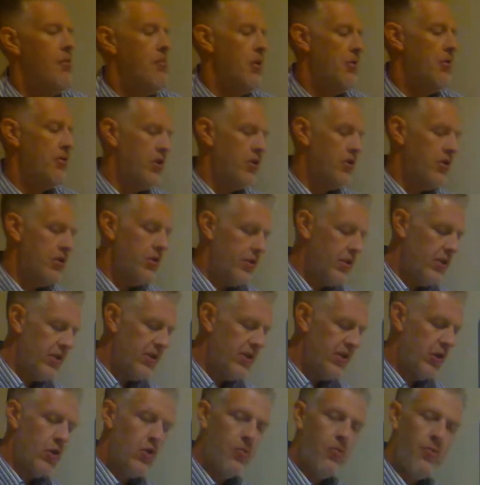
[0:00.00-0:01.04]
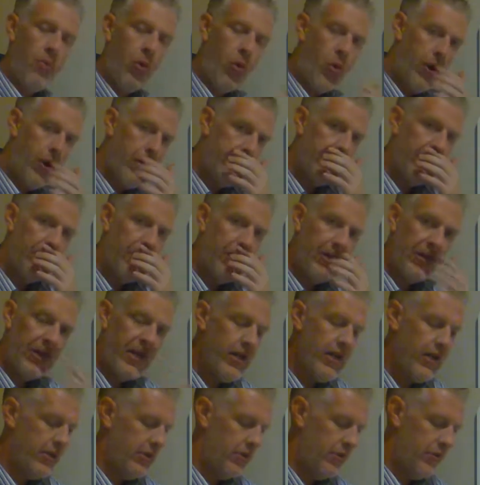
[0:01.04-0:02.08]
But there's these two points are
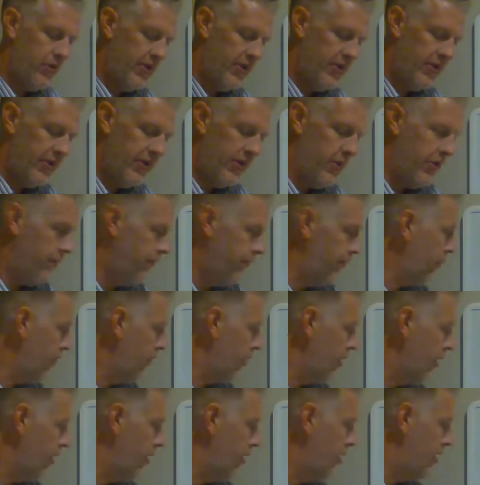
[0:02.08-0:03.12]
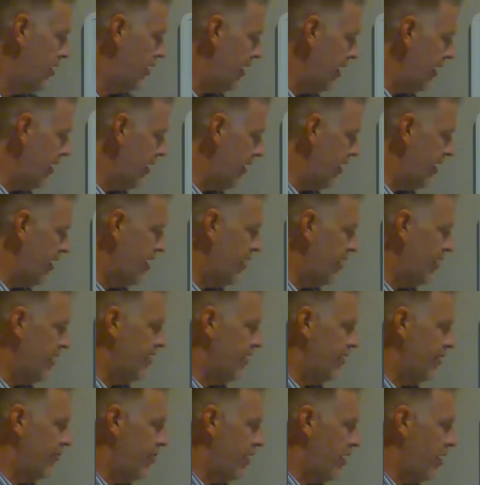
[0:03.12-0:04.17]
related to it. So to get to the
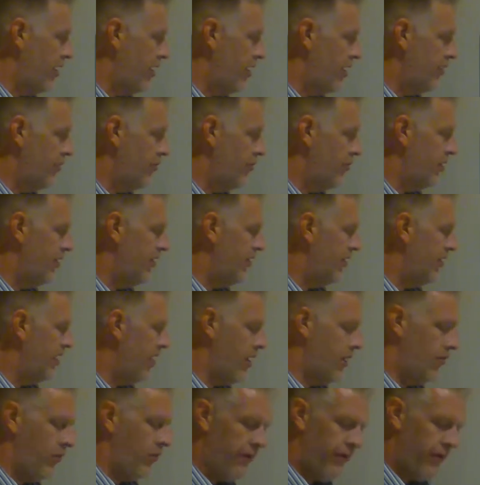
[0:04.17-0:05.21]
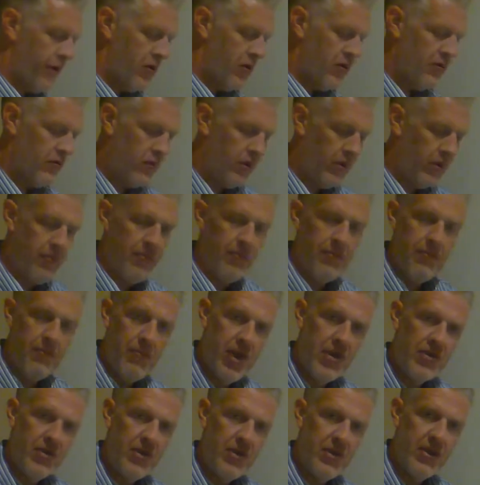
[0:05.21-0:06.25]
hedonistic paradox and what he's saying, we first want to
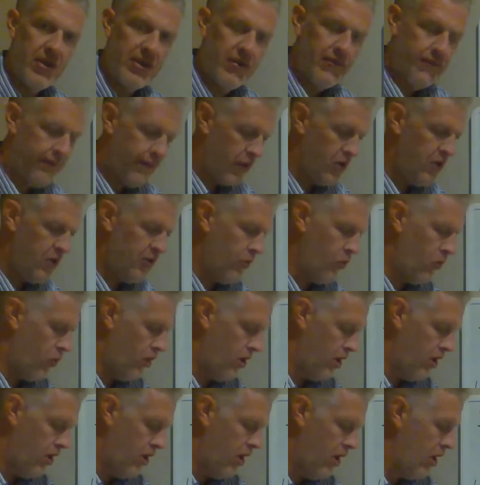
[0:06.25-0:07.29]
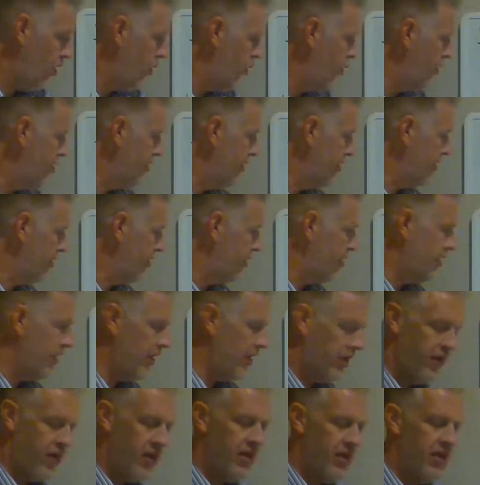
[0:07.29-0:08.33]
mention this first point, which is
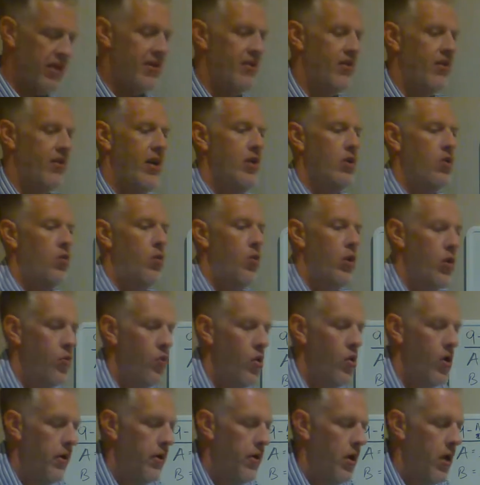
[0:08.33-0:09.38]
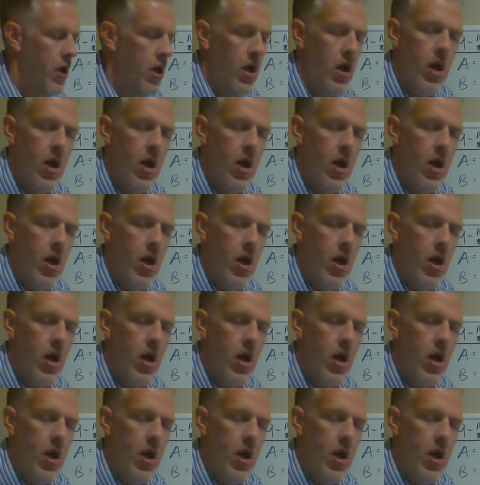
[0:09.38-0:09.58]
articulated on slide 21.